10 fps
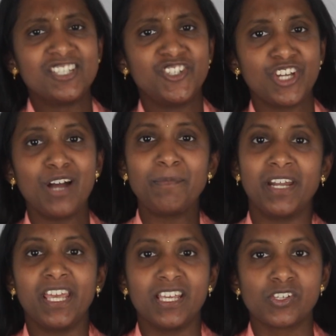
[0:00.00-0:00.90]

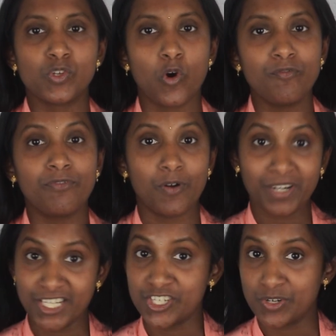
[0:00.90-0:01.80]
Germany is known
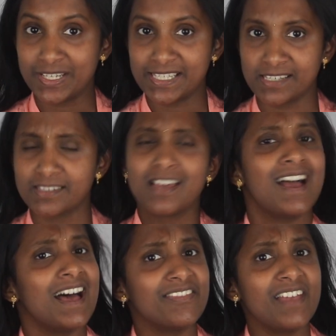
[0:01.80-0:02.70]
for insurances,
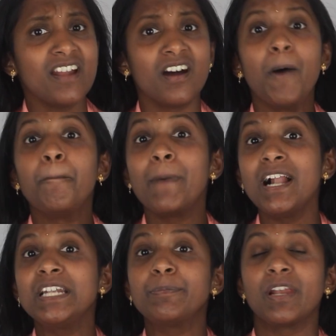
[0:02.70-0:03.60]
and there are
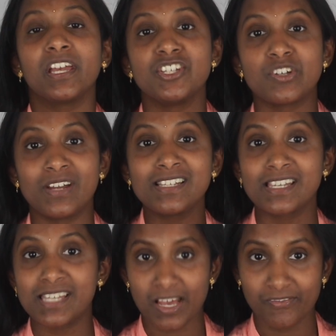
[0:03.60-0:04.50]
multiple
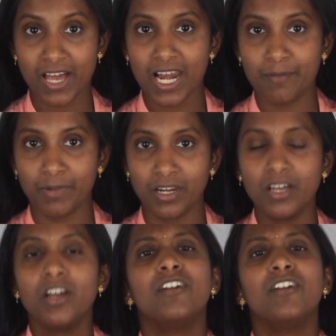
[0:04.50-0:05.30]
insurances available.